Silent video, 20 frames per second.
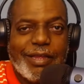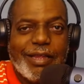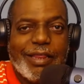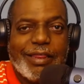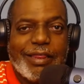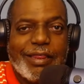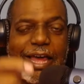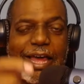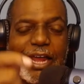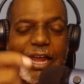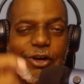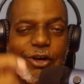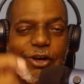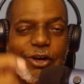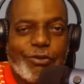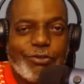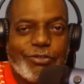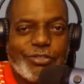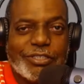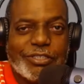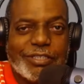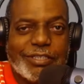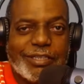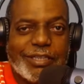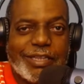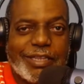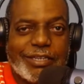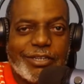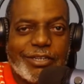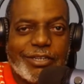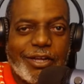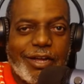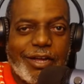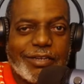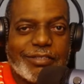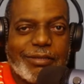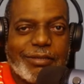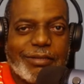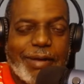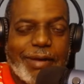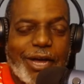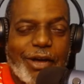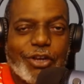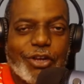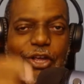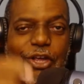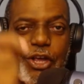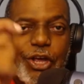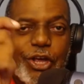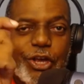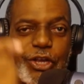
that host that talks about